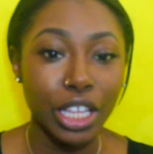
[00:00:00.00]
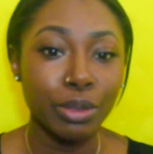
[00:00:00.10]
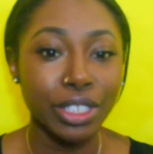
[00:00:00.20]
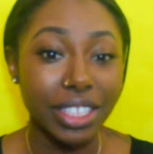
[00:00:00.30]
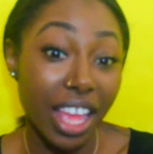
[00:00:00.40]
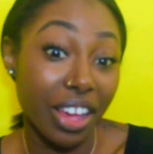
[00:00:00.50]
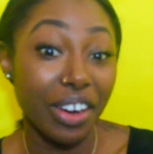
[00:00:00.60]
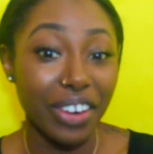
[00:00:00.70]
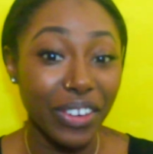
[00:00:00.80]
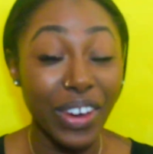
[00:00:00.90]
He was just like,
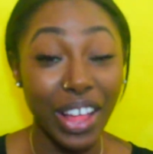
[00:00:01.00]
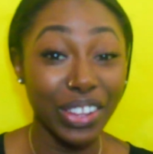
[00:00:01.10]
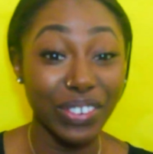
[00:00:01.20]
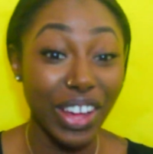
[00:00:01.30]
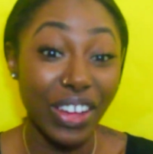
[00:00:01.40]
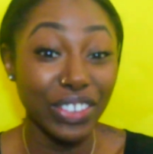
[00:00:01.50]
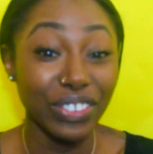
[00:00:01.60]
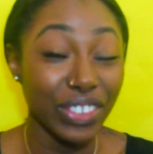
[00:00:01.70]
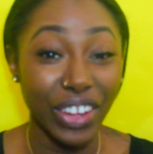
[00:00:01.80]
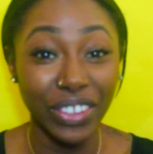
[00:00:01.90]
oh, lol,
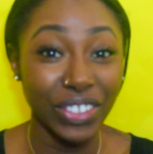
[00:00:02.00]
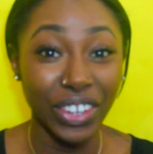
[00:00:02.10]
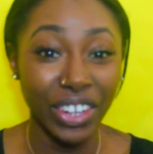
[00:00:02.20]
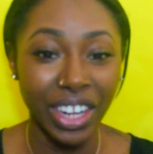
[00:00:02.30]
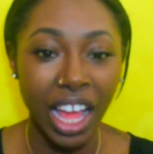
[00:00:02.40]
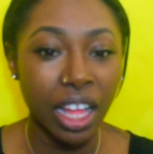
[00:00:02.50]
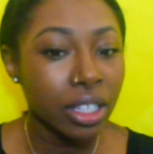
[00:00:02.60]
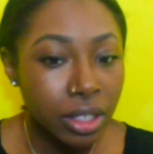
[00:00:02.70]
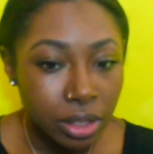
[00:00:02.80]
you know, da da da.